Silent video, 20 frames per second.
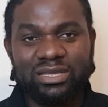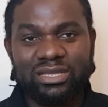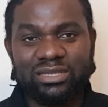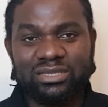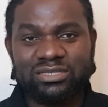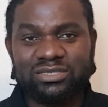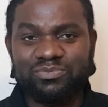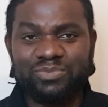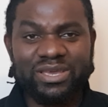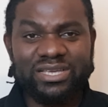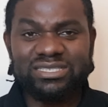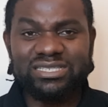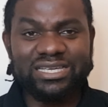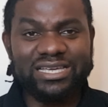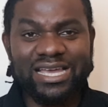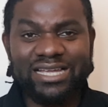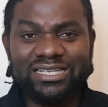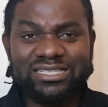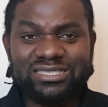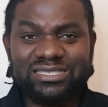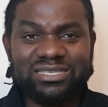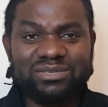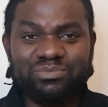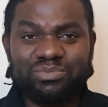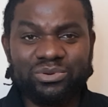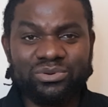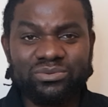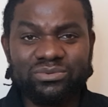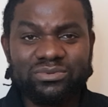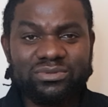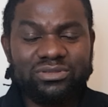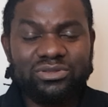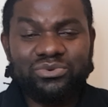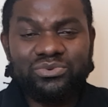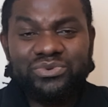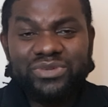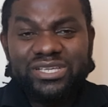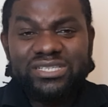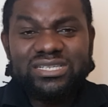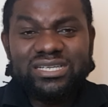It's basic and it's simple. The
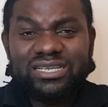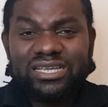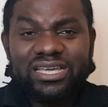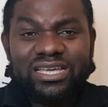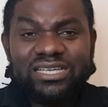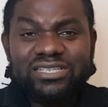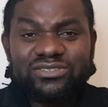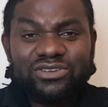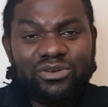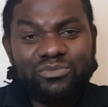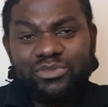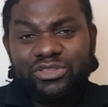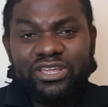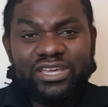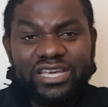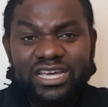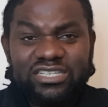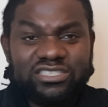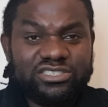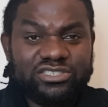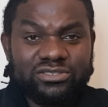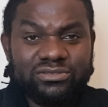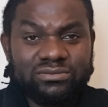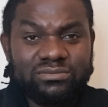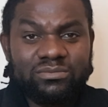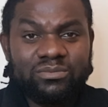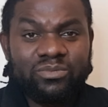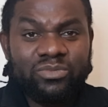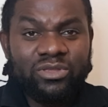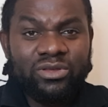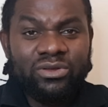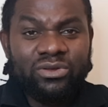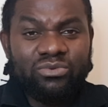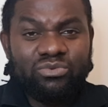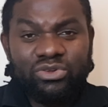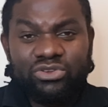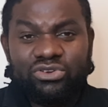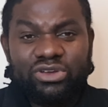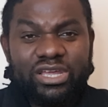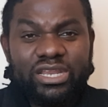reason is communication.
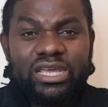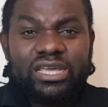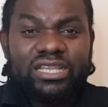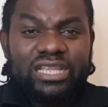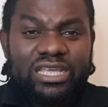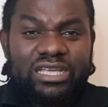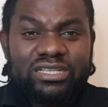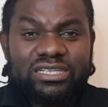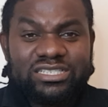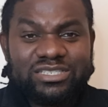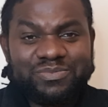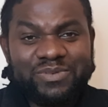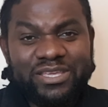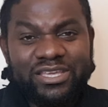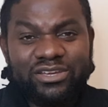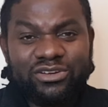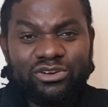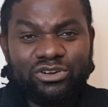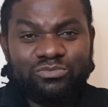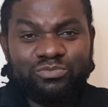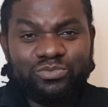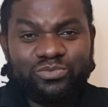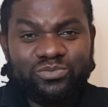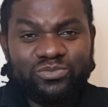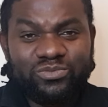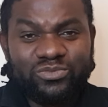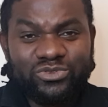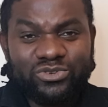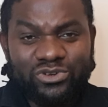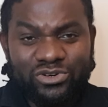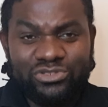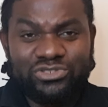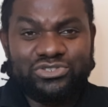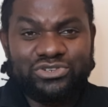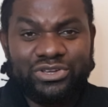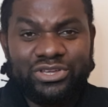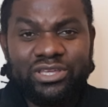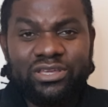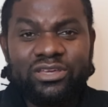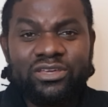When you're in an English-speaking
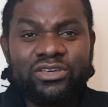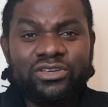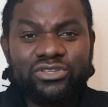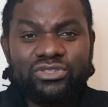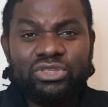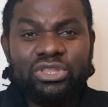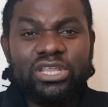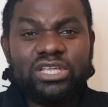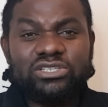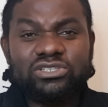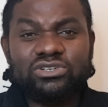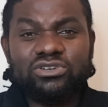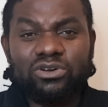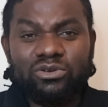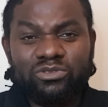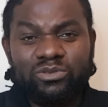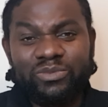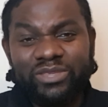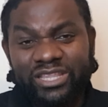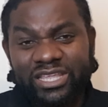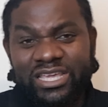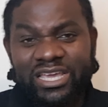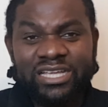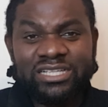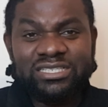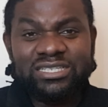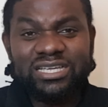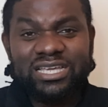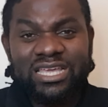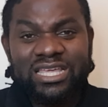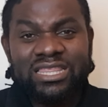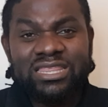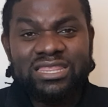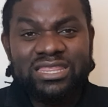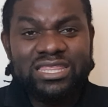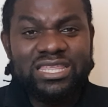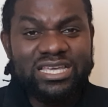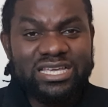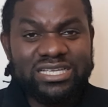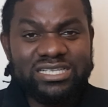country, you need to communicate in
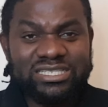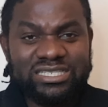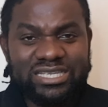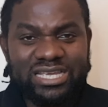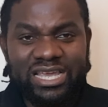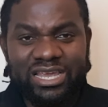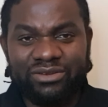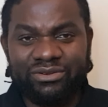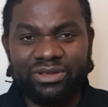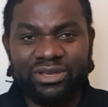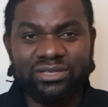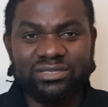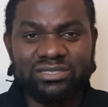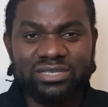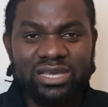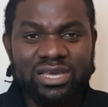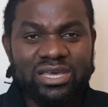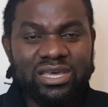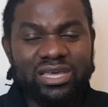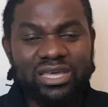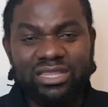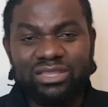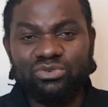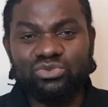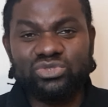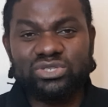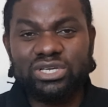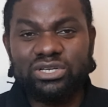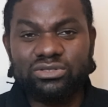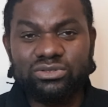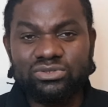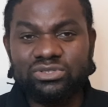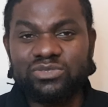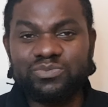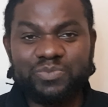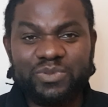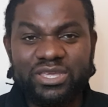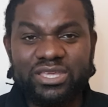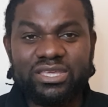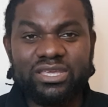these areas. And those include
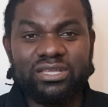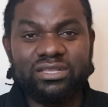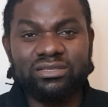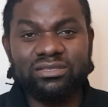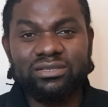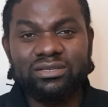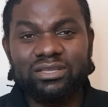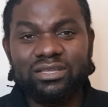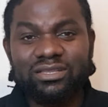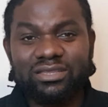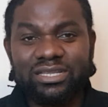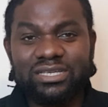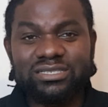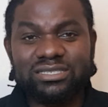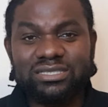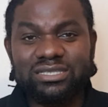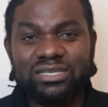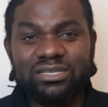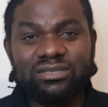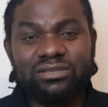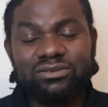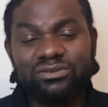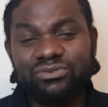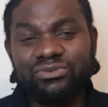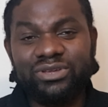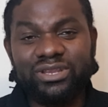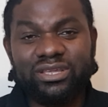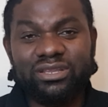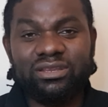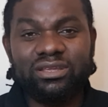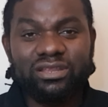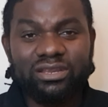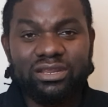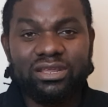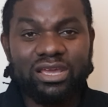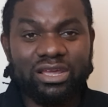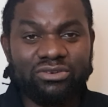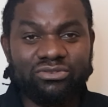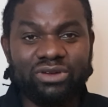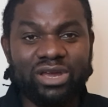speaking, listening, reading,
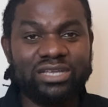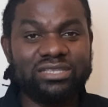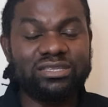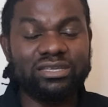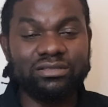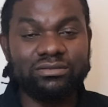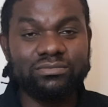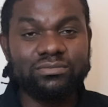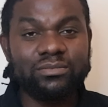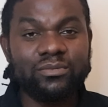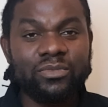and writing.